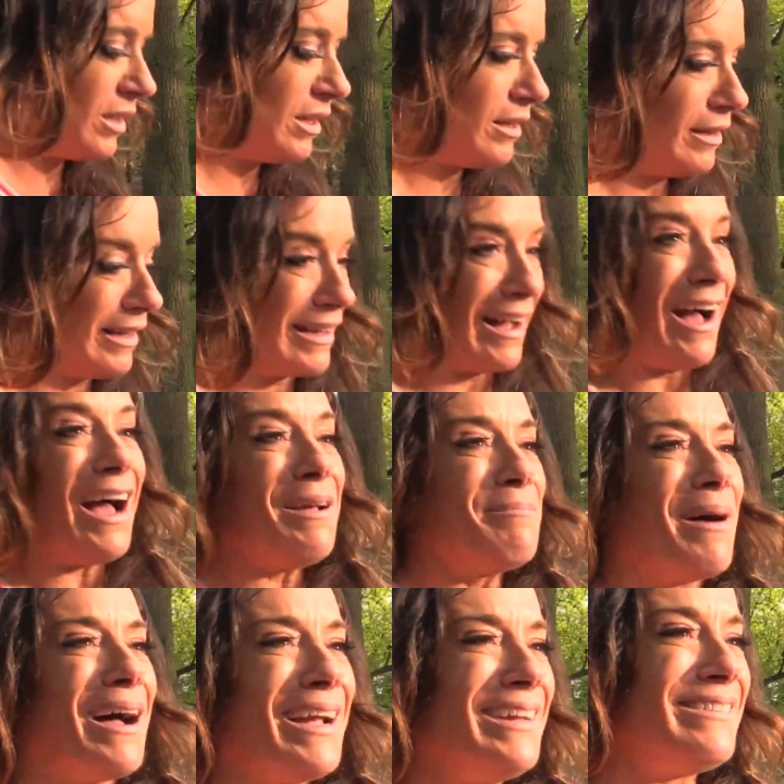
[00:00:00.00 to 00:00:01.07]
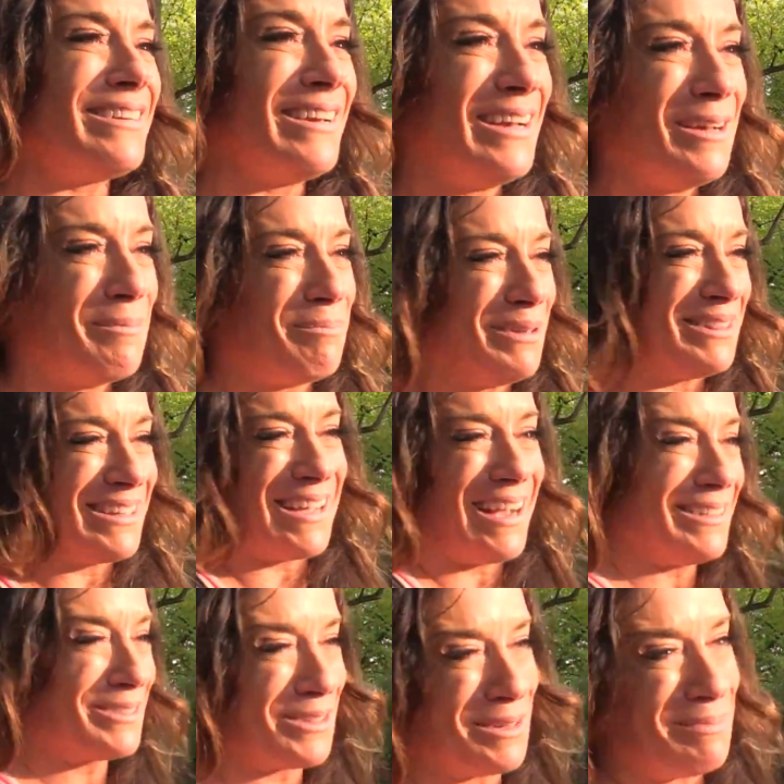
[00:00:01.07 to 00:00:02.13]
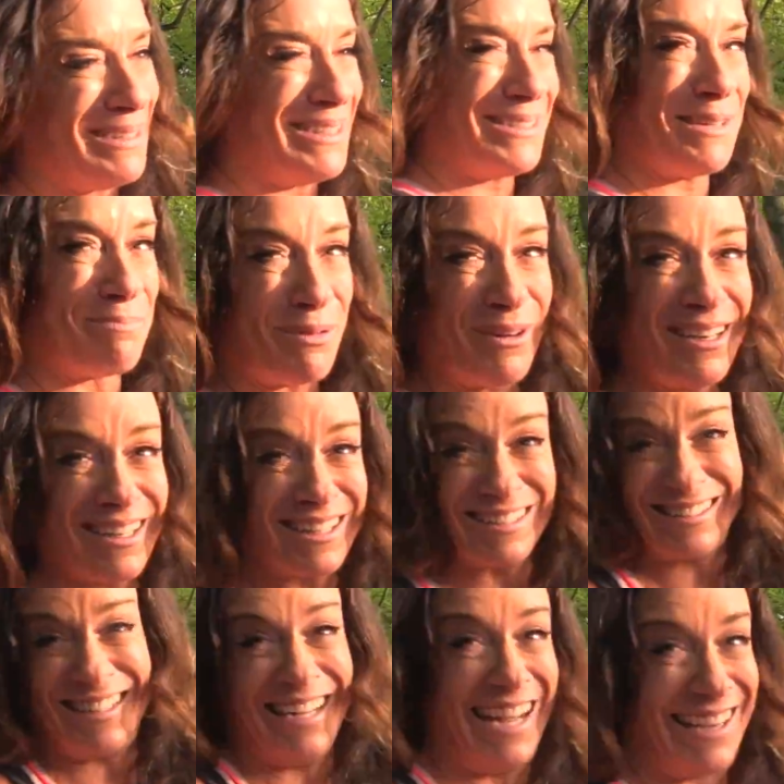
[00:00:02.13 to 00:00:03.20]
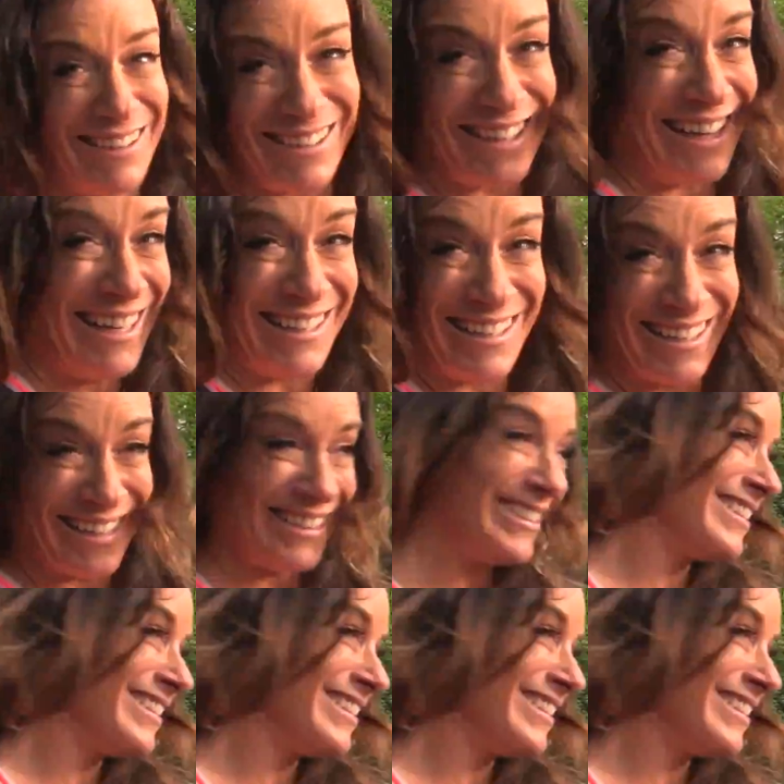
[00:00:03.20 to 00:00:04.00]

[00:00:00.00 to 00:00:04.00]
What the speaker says: The guy might, but the guy's going to be disappointed because he ain't going to get none.